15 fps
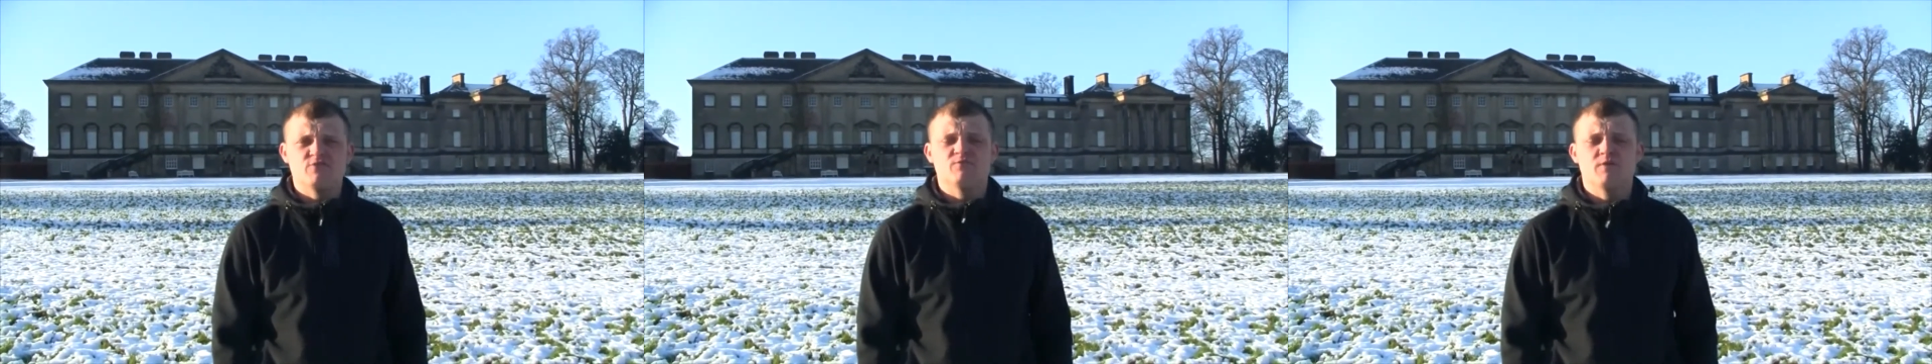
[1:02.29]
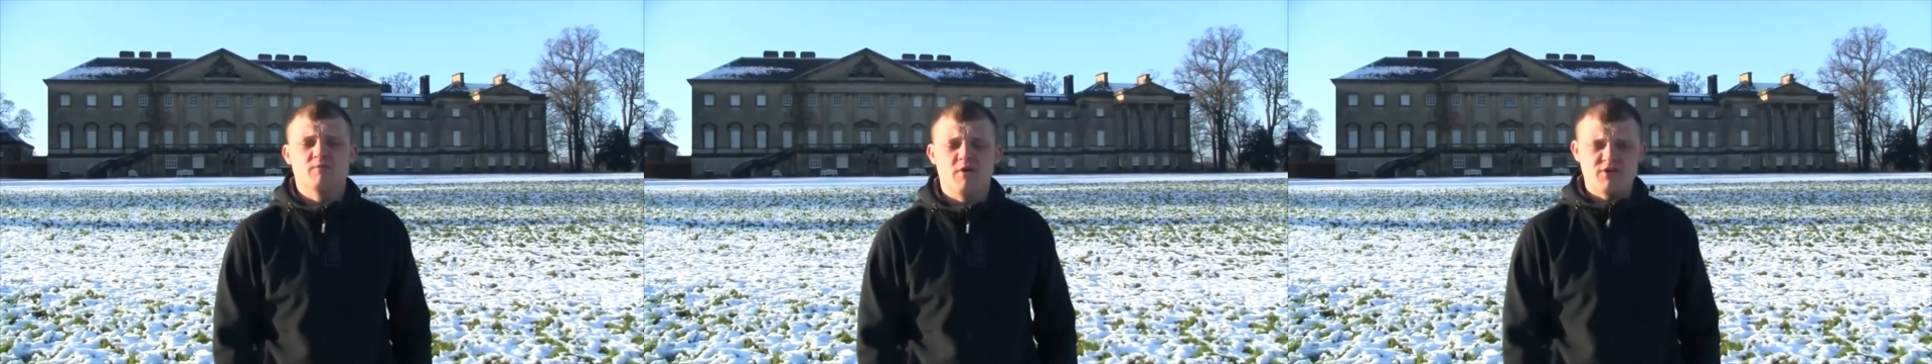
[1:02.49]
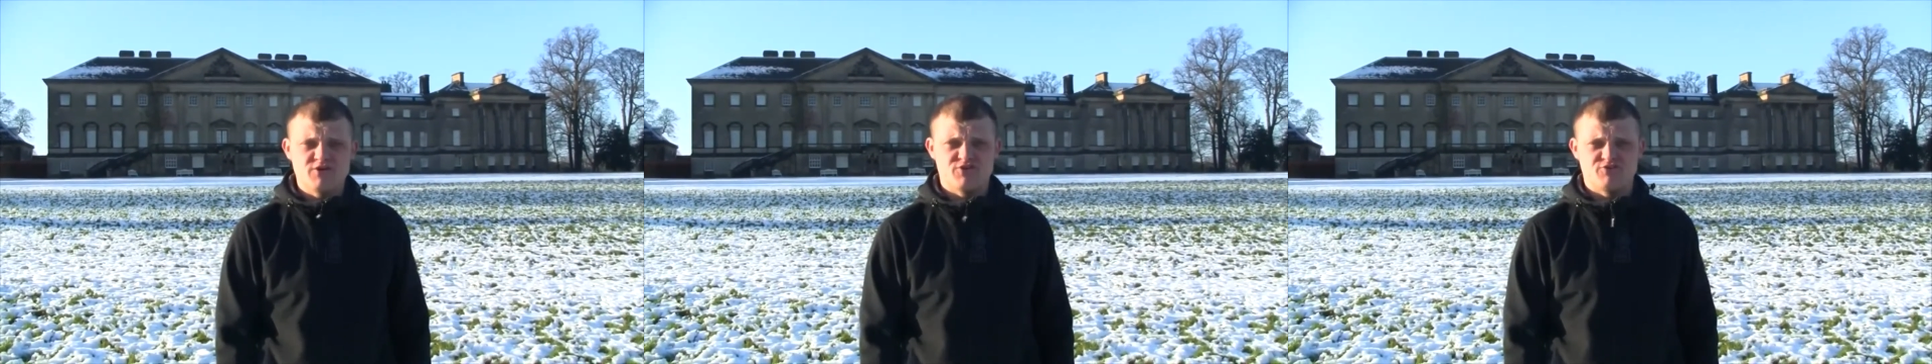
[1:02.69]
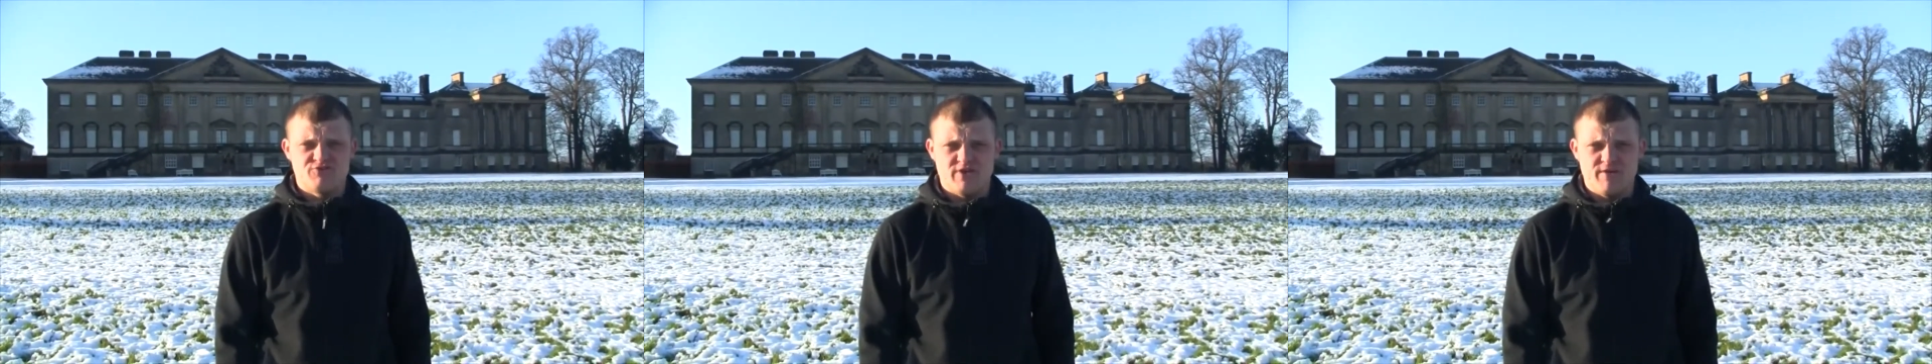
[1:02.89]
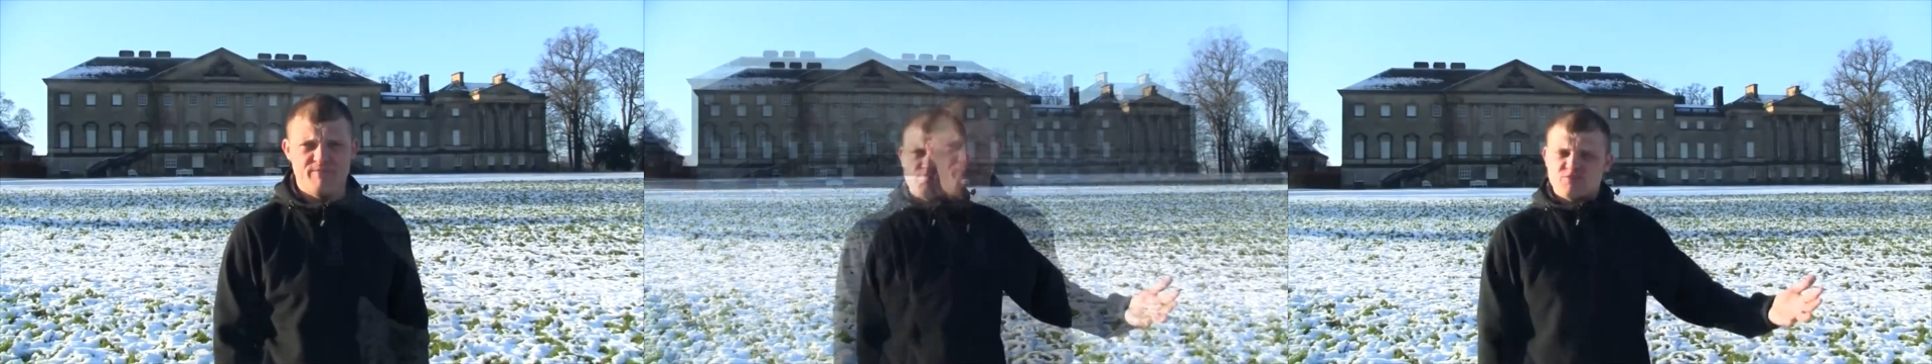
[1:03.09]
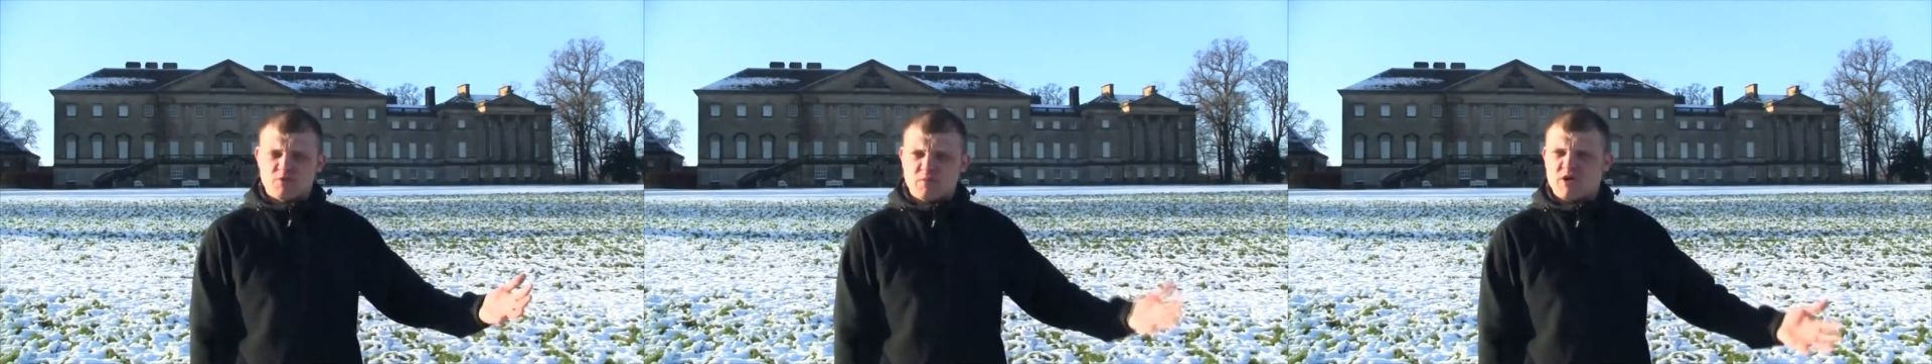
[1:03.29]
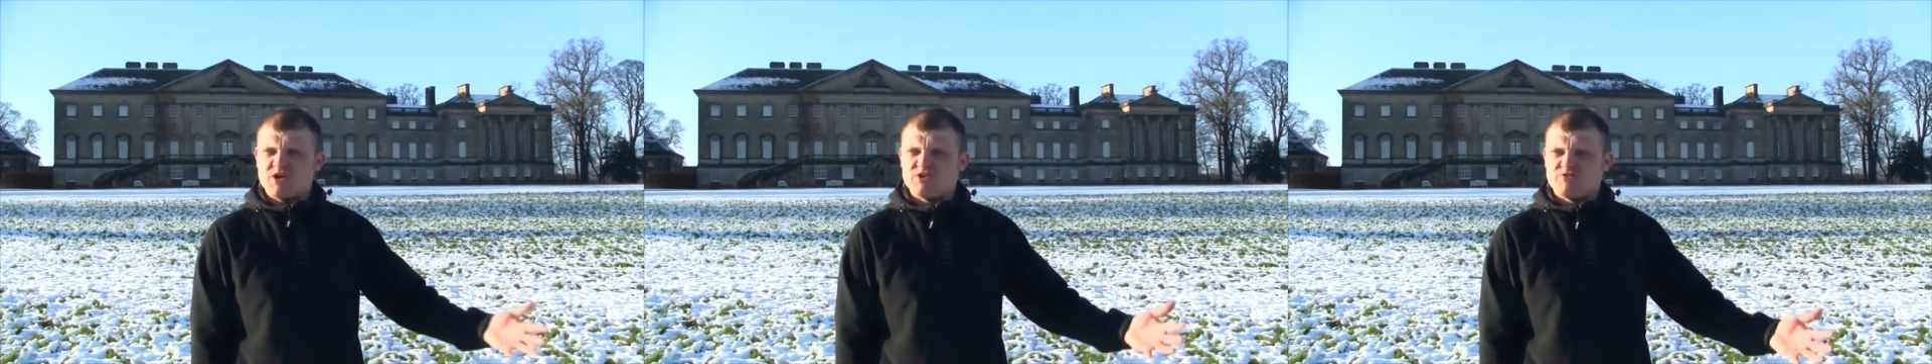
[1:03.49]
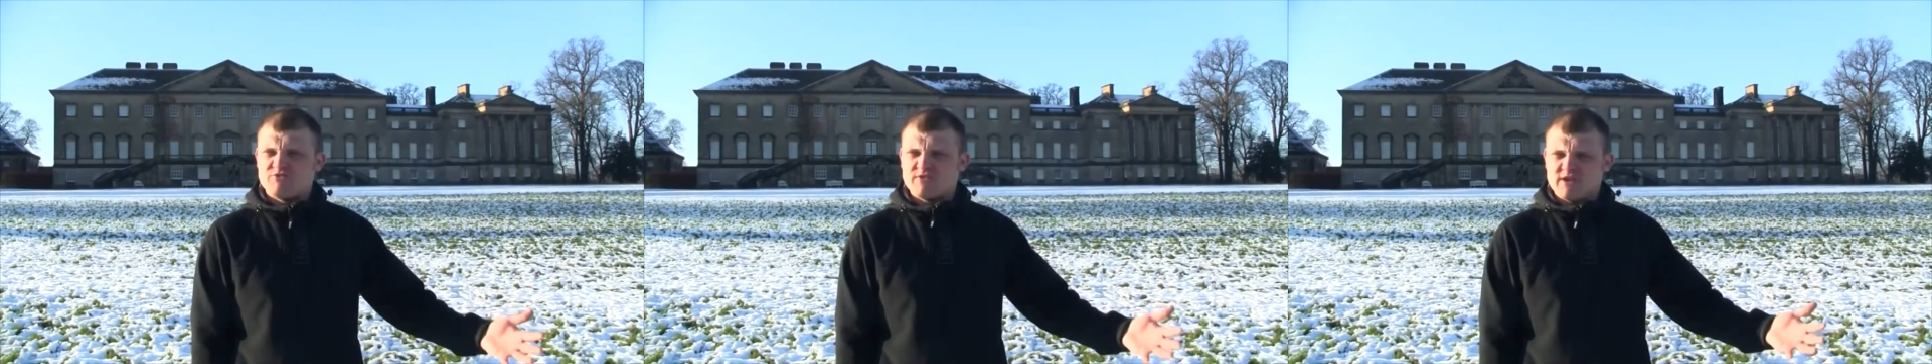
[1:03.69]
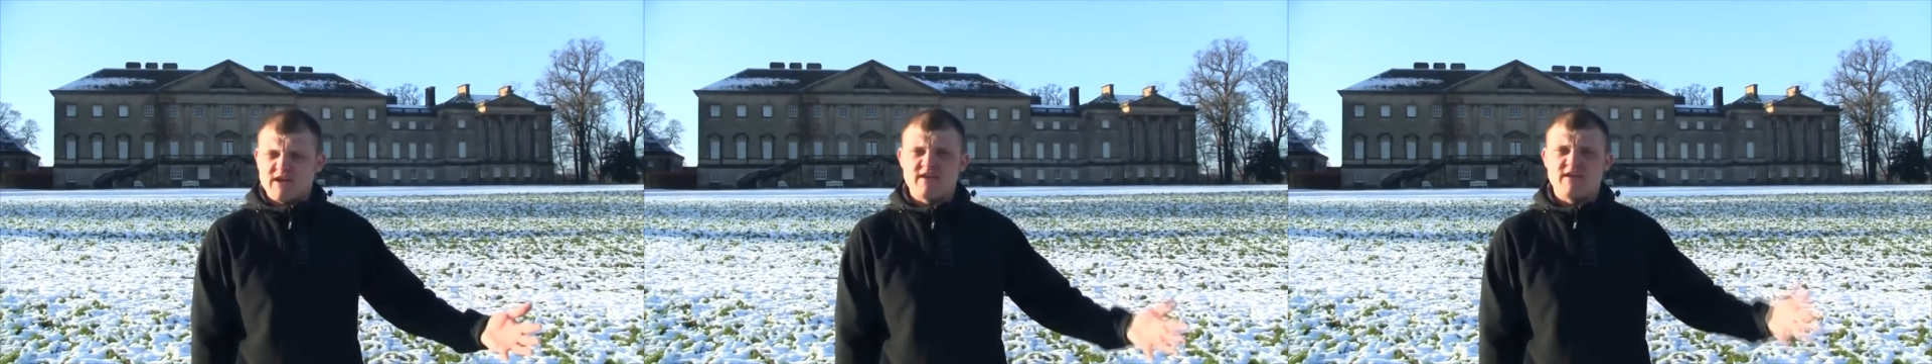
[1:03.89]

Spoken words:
up the monastery. The monastery did